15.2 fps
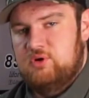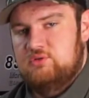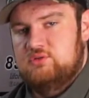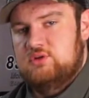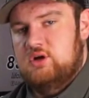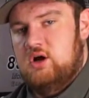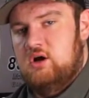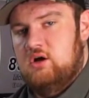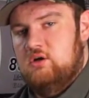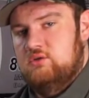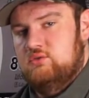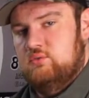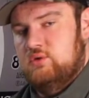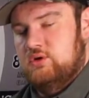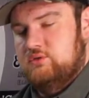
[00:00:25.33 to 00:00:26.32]
building
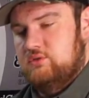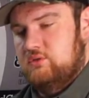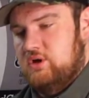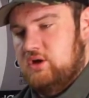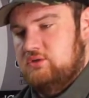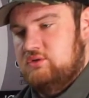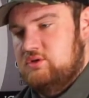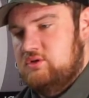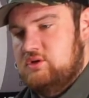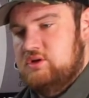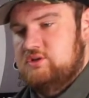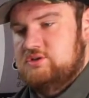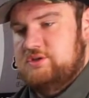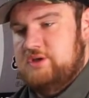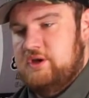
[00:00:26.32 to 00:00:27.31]
calls was around 2
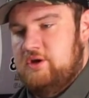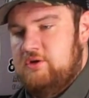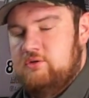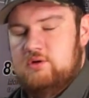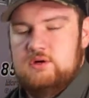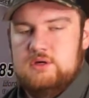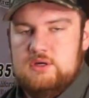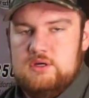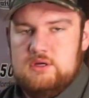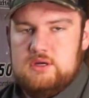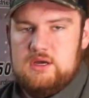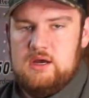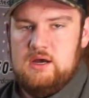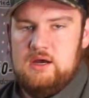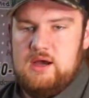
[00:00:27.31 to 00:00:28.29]
years ago.
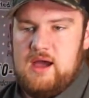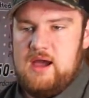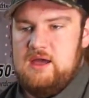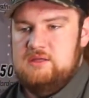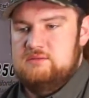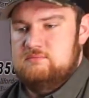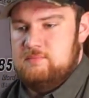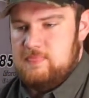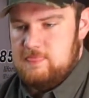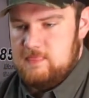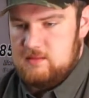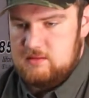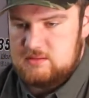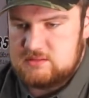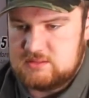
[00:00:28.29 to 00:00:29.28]
I had
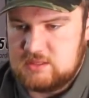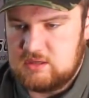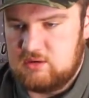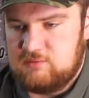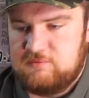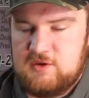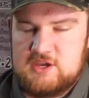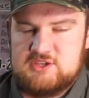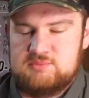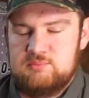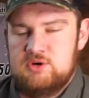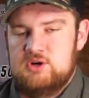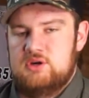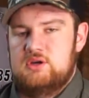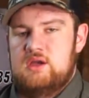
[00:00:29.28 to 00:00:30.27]
seen on
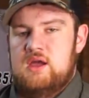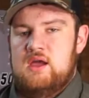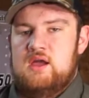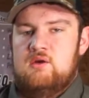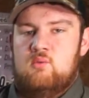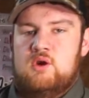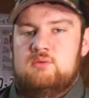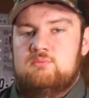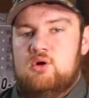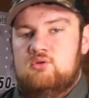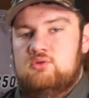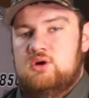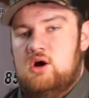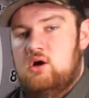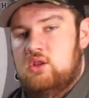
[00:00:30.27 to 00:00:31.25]
Facebook a wing
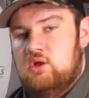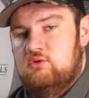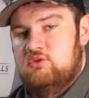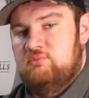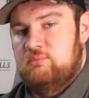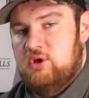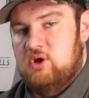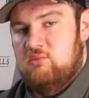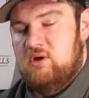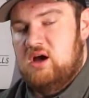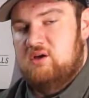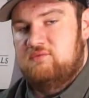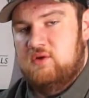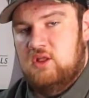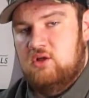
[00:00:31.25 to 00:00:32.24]
bone call that was built by
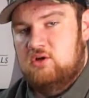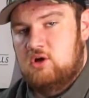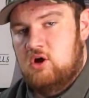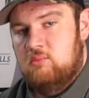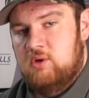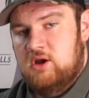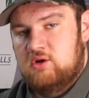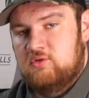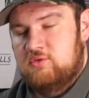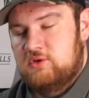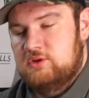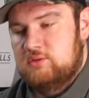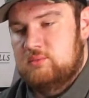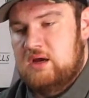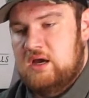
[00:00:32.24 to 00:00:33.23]
a fellow call maker
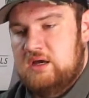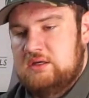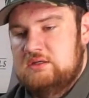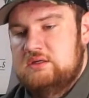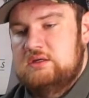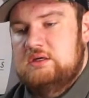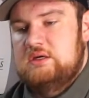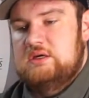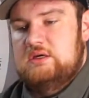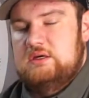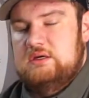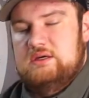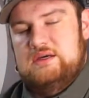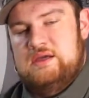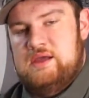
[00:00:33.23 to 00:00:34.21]
friend of mine,
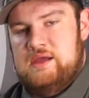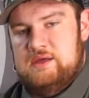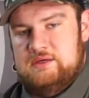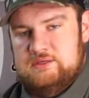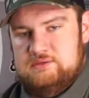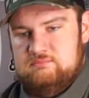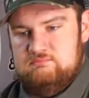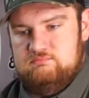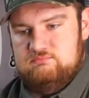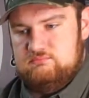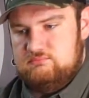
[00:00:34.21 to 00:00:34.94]
and